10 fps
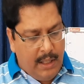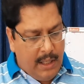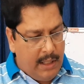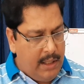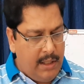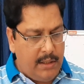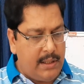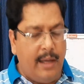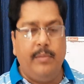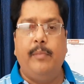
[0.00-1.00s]
any
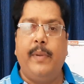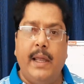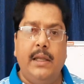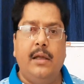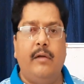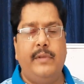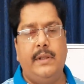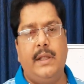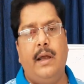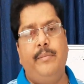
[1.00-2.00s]
type of planning of the
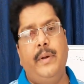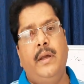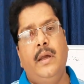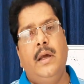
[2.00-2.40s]
therapy.